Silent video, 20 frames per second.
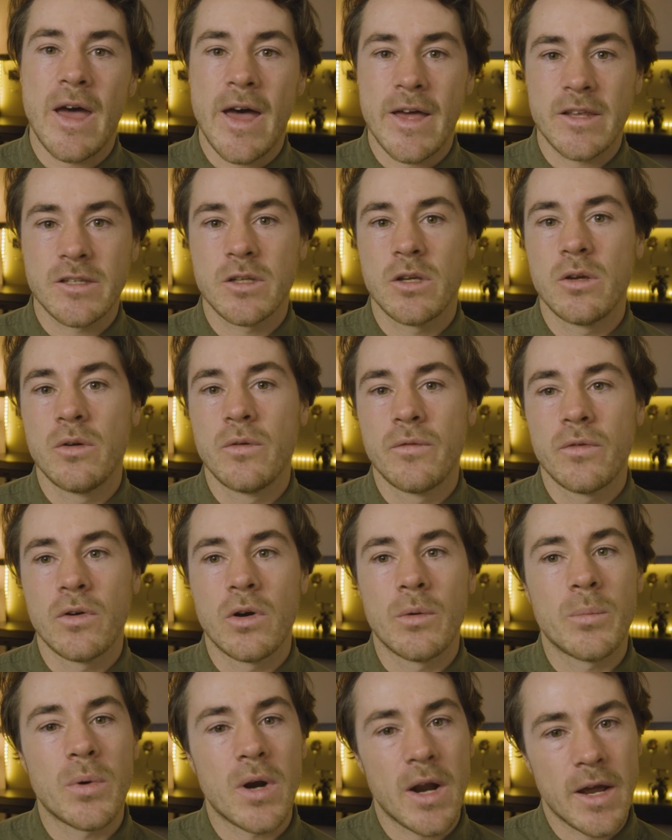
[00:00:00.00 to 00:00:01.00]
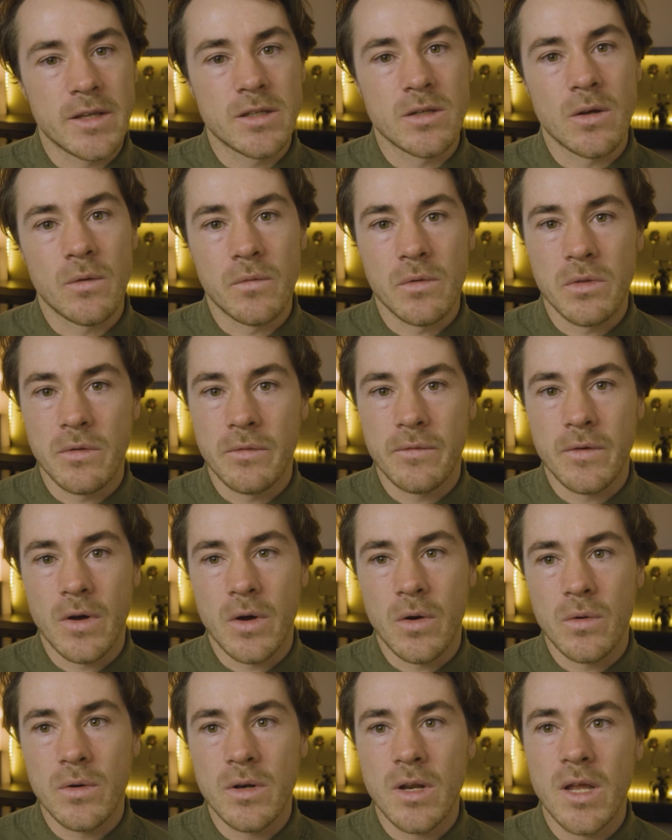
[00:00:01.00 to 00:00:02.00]
ask you for a price over the
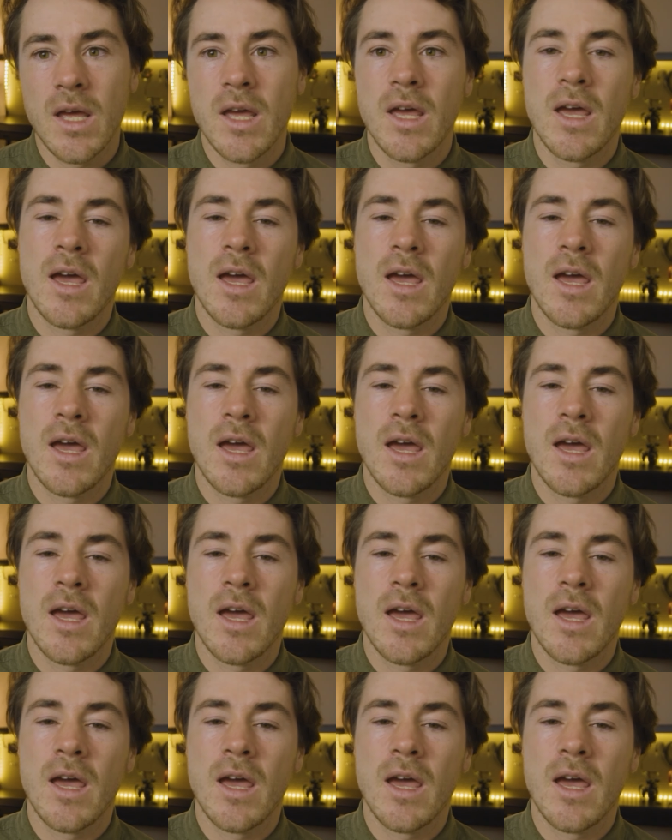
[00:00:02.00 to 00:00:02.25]
phone,